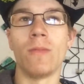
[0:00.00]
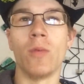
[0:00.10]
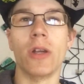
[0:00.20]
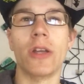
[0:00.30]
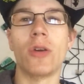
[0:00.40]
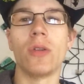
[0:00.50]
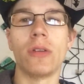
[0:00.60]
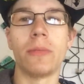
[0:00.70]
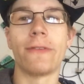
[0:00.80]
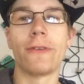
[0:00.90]
we're gonna go a
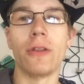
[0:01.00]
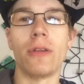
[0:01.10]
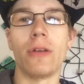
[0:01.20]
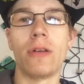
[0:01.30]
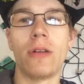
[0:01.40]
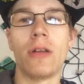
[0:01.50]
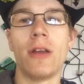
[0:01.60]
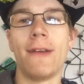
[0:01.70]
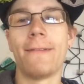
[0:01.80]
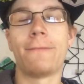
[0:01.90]
little bit further
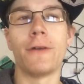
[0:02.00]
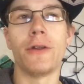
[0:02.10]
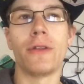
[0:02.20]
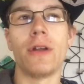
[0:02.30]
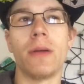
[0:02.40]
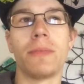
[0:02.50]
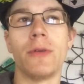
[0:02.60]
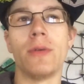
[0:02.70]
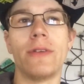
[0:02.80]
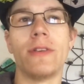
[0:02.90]
up the
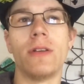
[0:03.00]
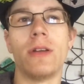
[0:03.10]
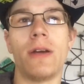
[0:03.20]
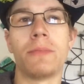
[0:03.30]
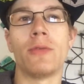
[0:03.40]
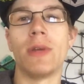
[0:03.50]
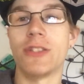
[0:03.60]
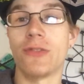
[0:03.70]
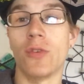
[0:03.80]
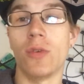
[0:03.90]
river, up the
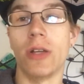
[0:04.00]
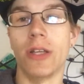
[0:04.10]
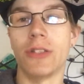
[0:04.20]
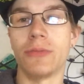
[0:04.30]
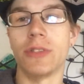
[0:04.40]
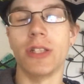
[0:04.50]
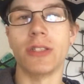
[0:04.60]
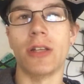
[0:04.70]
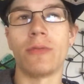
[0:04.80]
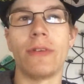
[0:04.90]
reservoir. I guess you could say it's
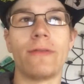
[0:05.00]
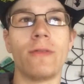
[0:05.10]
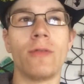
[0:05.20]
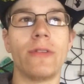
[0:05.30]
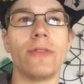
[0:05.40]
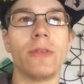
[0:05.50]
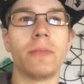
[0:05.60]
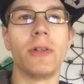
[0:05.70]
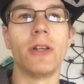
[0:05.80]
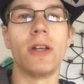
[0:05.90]
not a river,
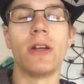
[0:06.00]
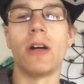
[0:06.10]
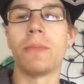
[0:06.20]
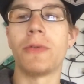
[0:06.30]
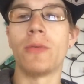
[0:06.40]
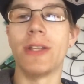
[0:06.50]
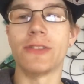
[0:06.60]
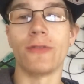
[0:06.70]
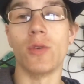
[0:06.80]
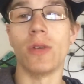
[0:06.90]
but up the
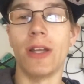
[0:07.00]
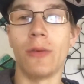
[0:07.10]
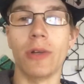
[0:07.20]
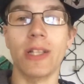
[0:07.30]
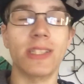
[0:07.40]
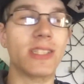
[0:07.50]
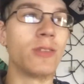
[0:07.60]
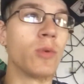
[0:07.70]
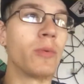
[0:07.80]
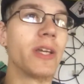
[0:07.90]
reservoir, and we're gonna see
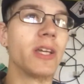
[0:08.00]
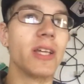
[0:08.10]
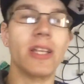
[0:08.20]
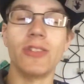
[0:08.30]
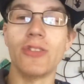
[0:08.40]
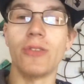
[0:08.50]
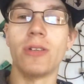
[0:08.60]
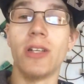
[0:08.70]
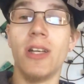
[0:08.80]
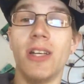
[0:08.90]
what we can get into.
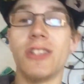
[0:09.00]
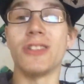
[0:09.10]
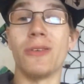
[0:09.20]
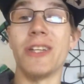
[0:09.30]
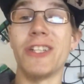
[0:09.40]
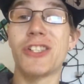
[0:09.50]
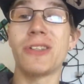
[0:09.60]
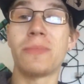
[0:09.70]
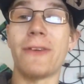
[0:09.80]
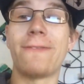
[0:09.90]
So it
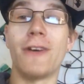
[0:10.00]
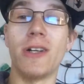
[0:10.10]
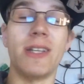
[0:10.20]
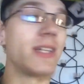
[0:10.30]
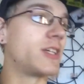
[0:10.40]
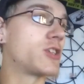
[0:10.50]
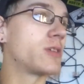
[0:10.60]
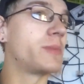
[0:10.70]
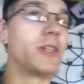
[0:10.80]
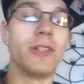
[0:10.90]
should be fun. It
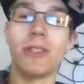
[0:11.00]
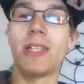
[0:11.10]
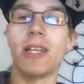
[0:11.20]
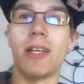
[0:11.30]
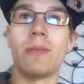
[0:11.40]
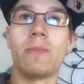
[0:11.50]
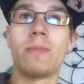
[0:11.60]
should be good time.